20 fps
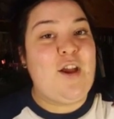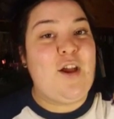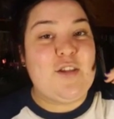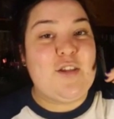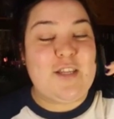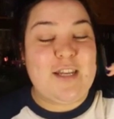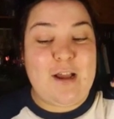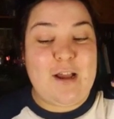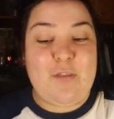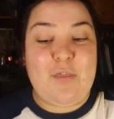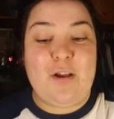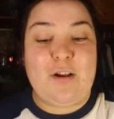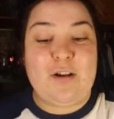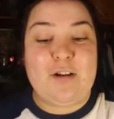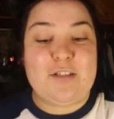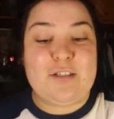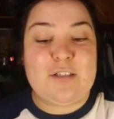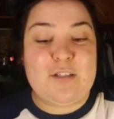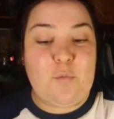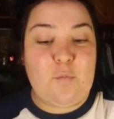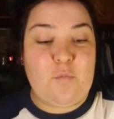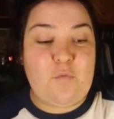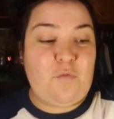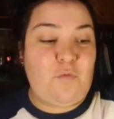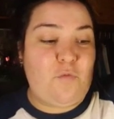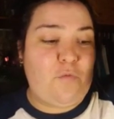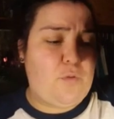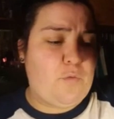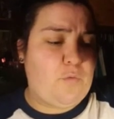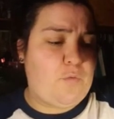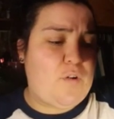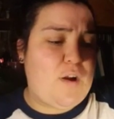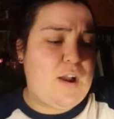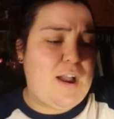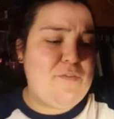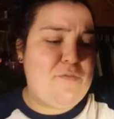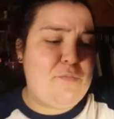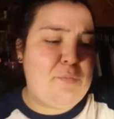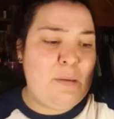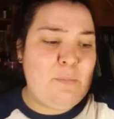So now there's
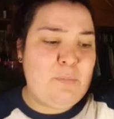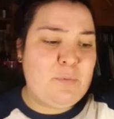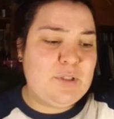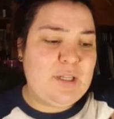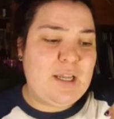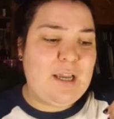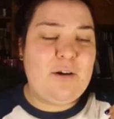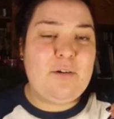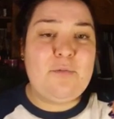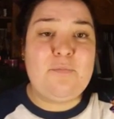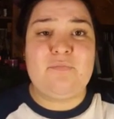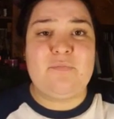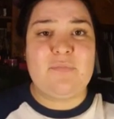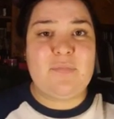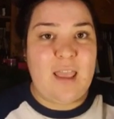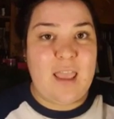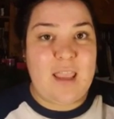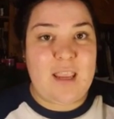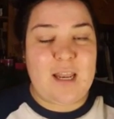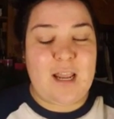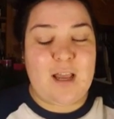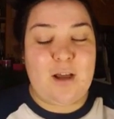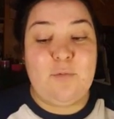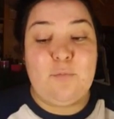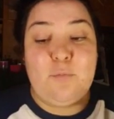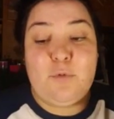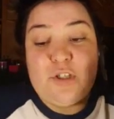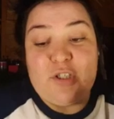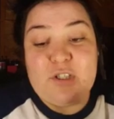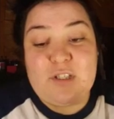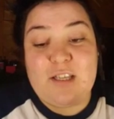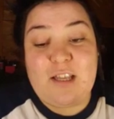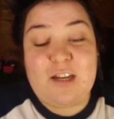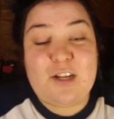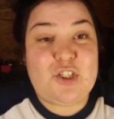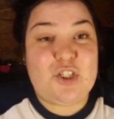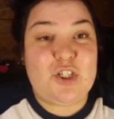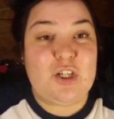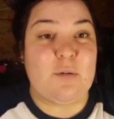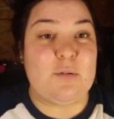5 people now hanging out, which is kind
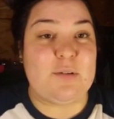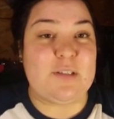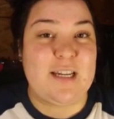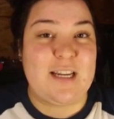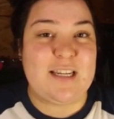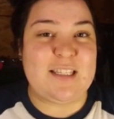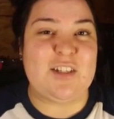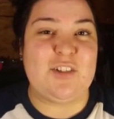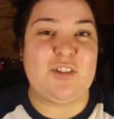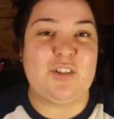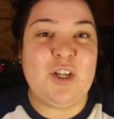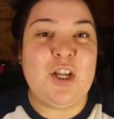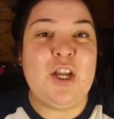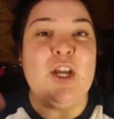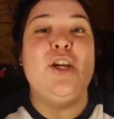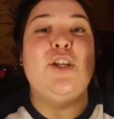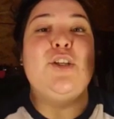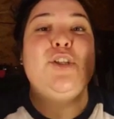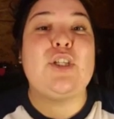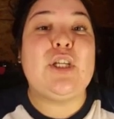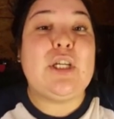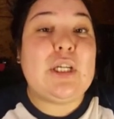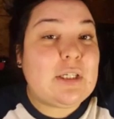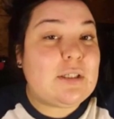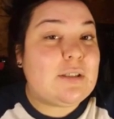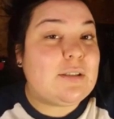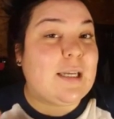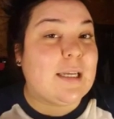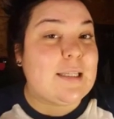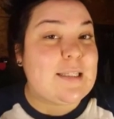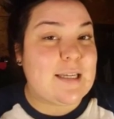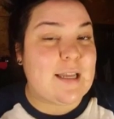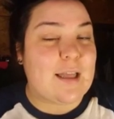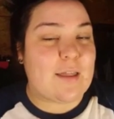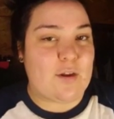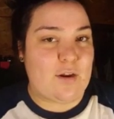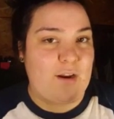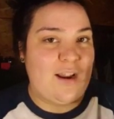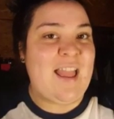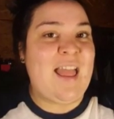of chill. It was a nice little chill
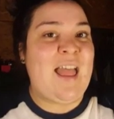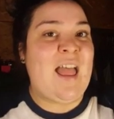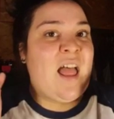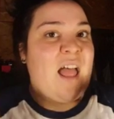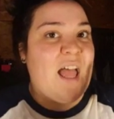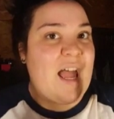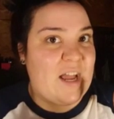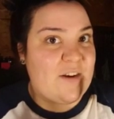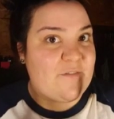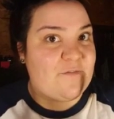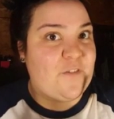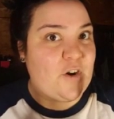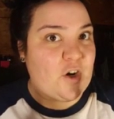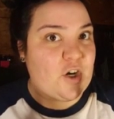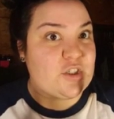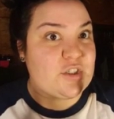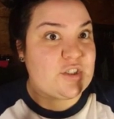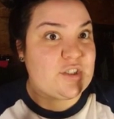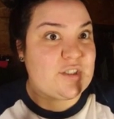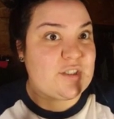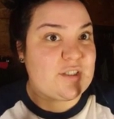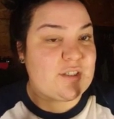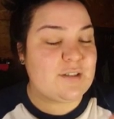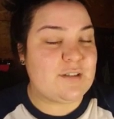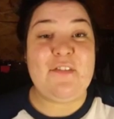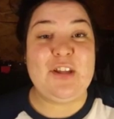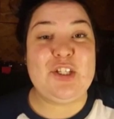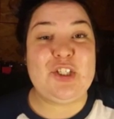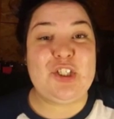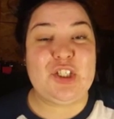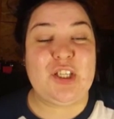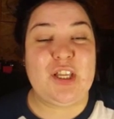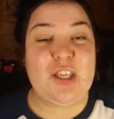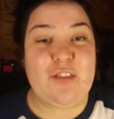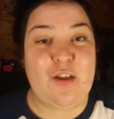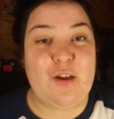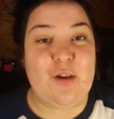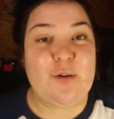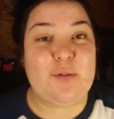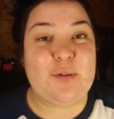get-together at first. Eventually,
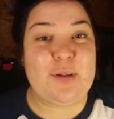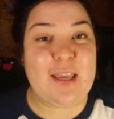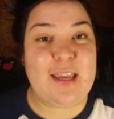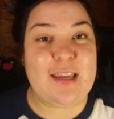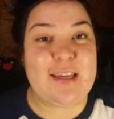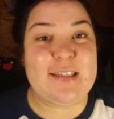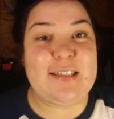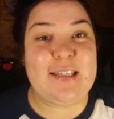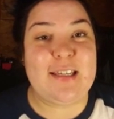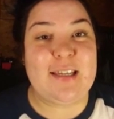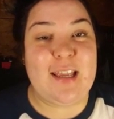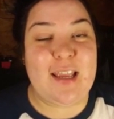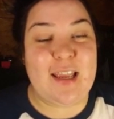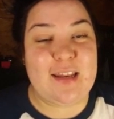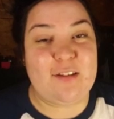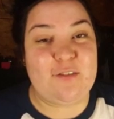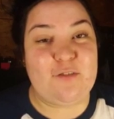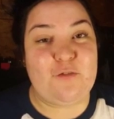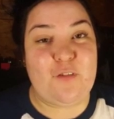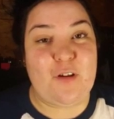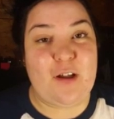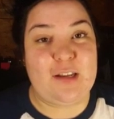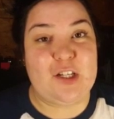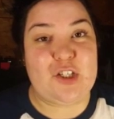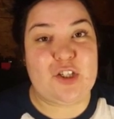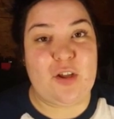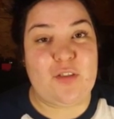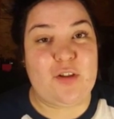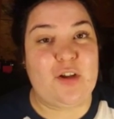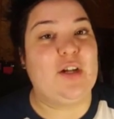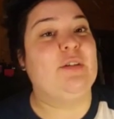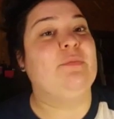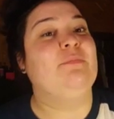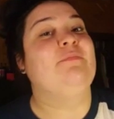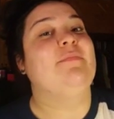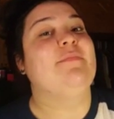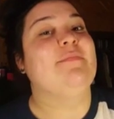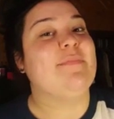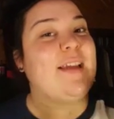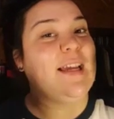though, Casey and Aiden find each other
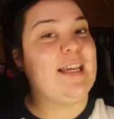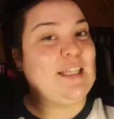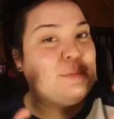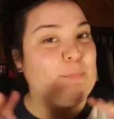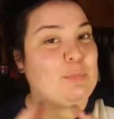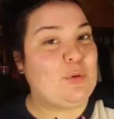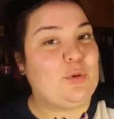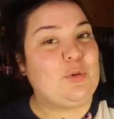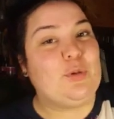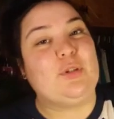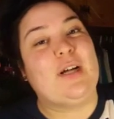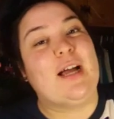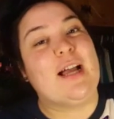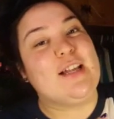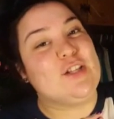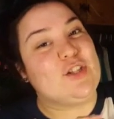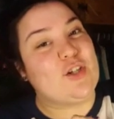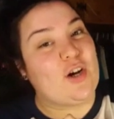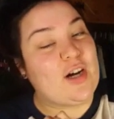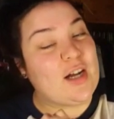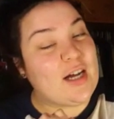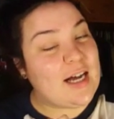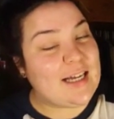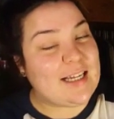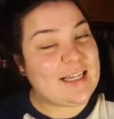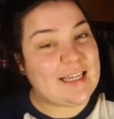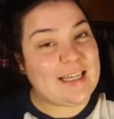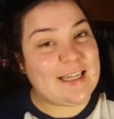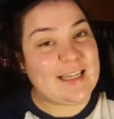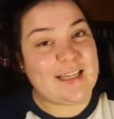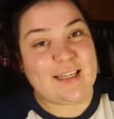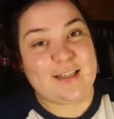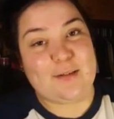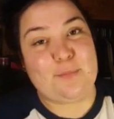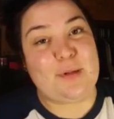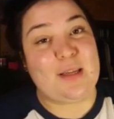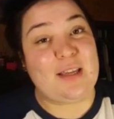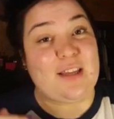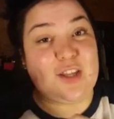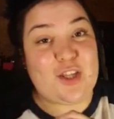in the pool and start hugging
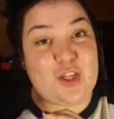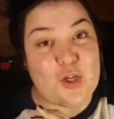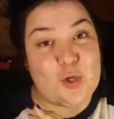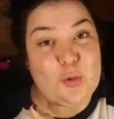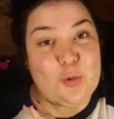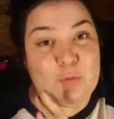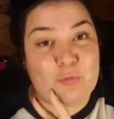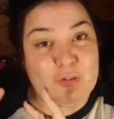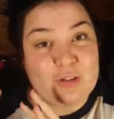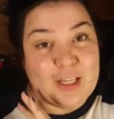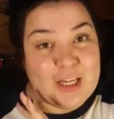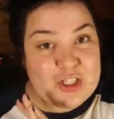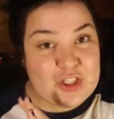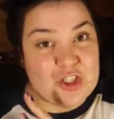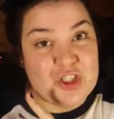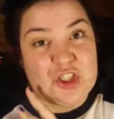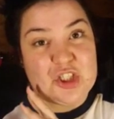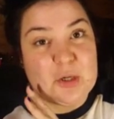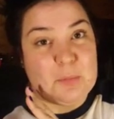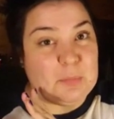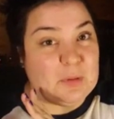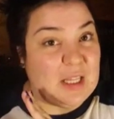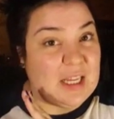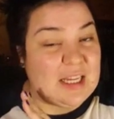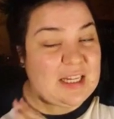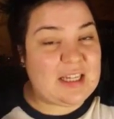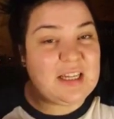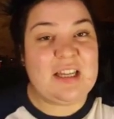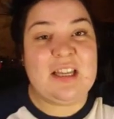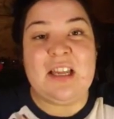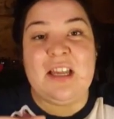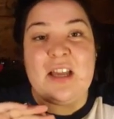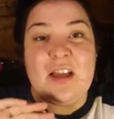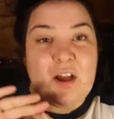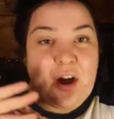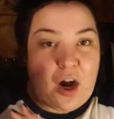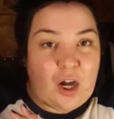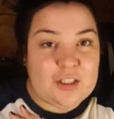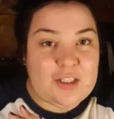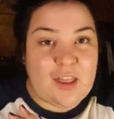and being cute and relationship-like
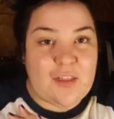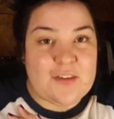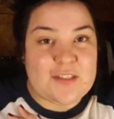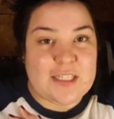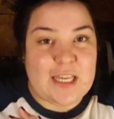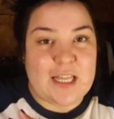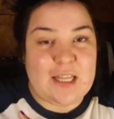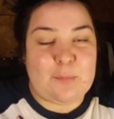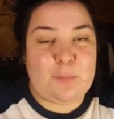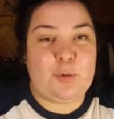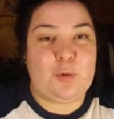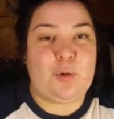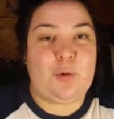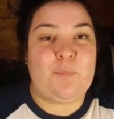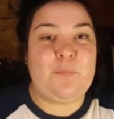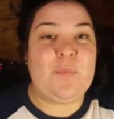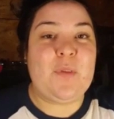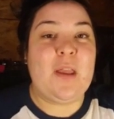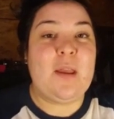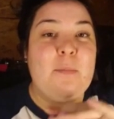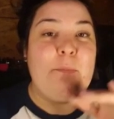on the other side of the pool.